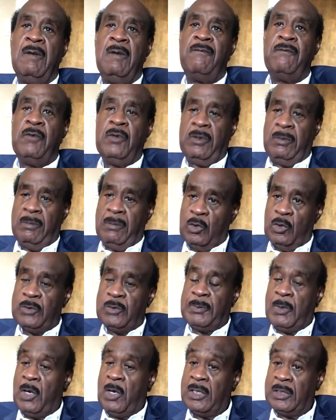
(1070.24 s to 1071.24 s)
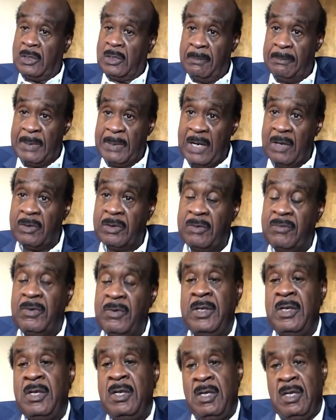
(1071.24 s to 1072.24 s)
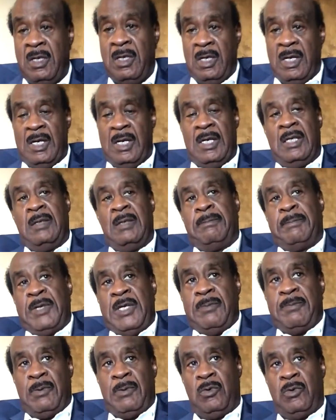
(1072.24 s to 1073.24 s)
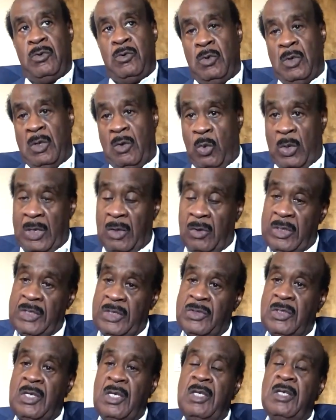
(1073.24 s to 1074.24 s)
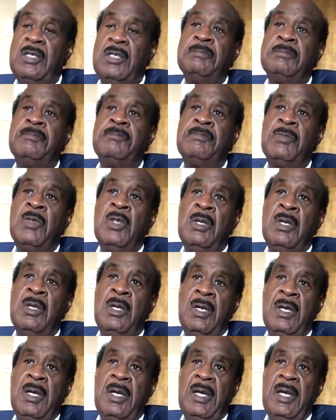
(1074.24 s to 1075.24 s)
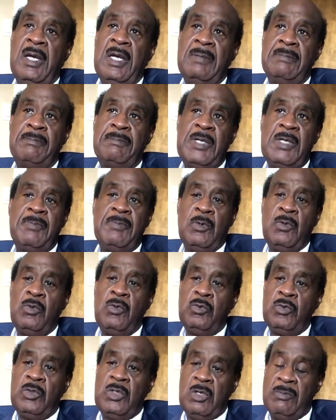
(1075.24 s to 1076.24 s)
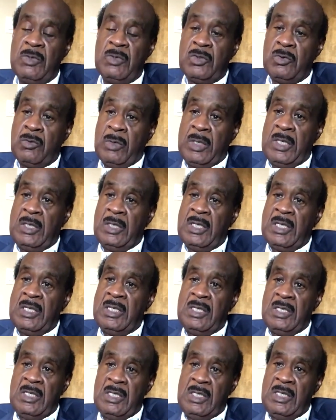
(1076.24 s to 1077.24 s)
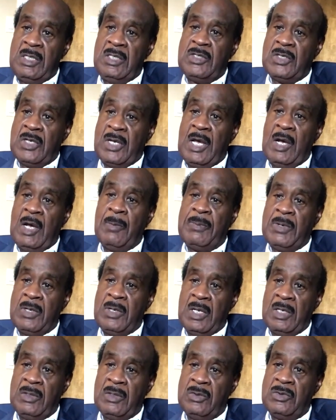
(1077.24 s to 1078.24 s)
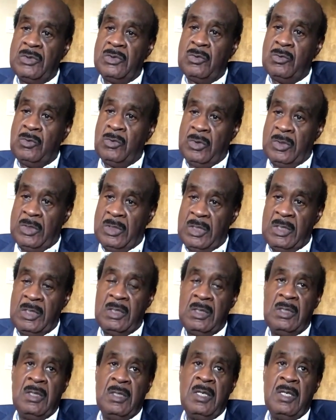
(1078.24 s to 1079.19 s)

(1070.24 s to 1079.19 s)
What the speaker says: for the most part, comparatively, people who are well educated, and people who demonstrate a need to helping others who are in need.